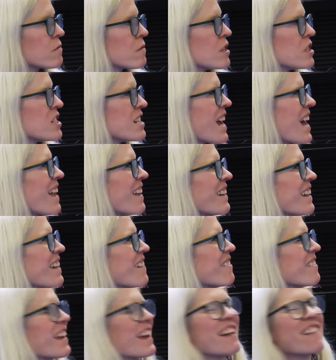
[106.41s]
originality
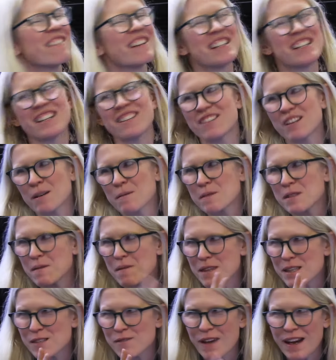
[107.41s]
of language in terms
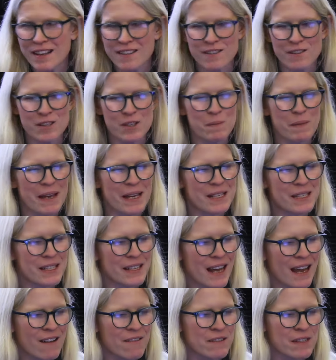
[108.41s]
of this vector space,
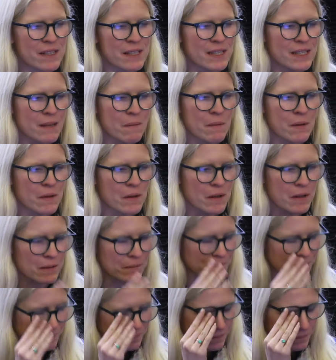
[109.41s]
and how
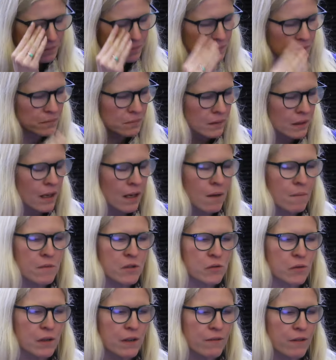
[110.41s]
dissimilar
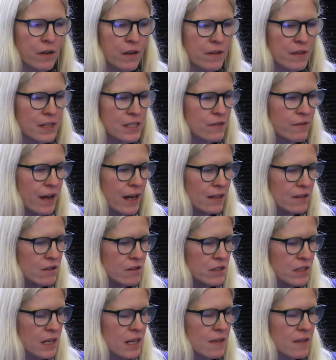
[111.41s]
sort of are these vectors.